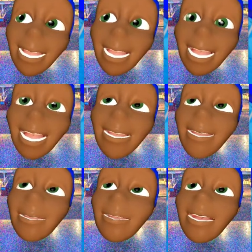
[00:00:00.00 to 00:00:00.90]
And I
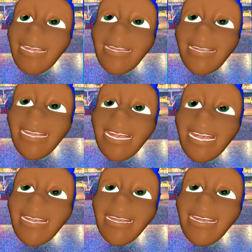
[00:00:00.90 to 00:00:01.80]
totally
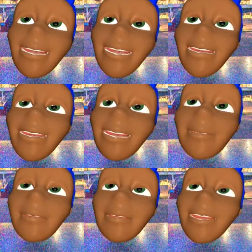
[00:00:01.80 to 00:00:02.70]
understand. So let's
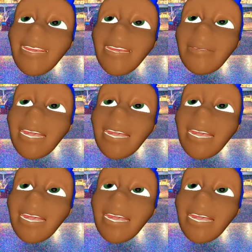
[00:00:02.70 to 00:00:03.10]
move this away